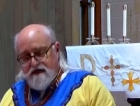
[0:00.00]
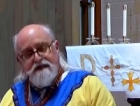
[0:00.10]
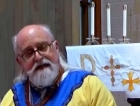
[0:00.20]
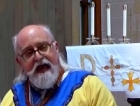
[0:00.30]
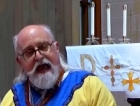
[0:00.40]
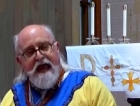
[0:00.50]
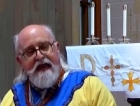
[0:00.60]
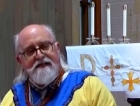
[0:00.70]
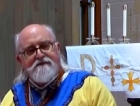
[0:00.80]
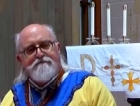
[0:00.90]
The
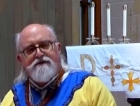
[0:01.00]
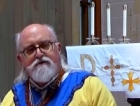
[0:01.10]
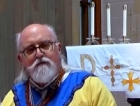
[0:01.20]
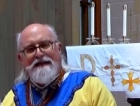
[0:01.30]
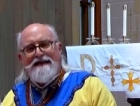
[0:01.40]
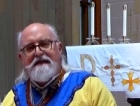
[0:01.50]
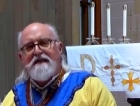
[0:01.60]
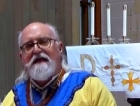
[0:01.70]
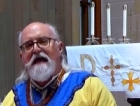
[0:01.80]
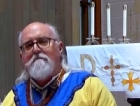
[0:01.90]
gaze between
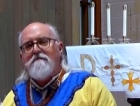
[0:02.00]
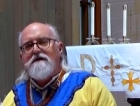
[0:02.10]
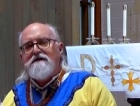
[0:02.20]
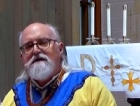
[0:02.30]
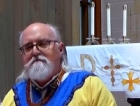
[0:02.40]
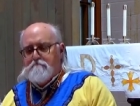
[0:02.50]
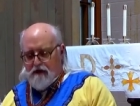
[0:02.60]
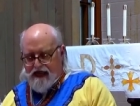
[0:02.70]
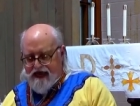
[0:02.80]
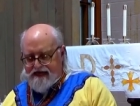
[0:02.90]
them
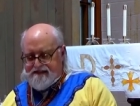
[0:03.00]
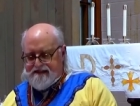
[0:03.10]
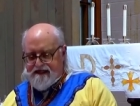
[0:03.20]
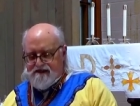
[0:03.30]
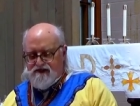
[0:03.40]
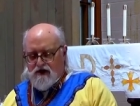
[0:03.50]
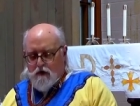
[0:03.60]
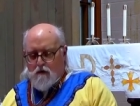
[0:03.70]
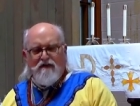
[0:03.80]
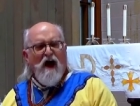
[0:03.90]
blazes
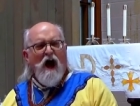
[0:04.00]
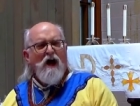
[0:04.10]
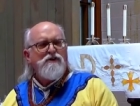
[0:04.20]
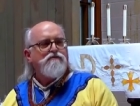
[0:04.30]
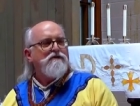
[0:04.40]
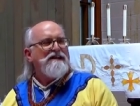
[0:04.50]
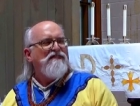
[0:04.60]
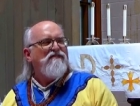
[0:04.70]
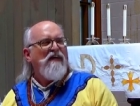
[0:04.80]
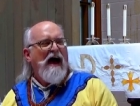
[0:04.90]
with a hundred
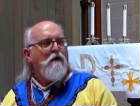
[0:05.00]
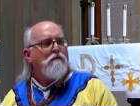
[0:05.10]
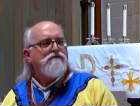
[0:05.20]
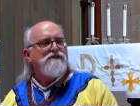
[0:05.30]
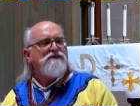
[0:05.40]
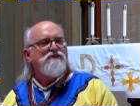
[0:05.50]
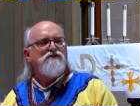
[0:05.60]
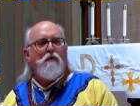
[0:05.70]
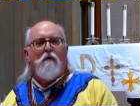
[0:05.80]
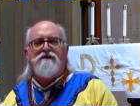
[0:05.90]
thousand
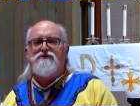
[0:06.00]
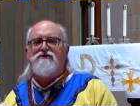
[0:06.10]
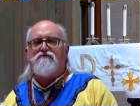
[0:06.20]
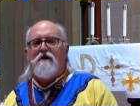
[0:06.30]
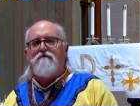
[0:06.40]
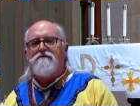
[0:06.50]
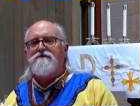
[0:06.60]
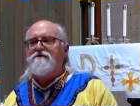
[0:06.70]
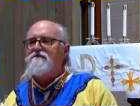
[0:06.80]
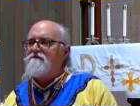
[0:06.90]
sword
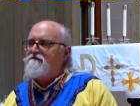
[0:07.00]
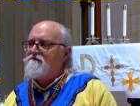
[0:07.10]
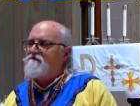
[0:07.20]
strokes.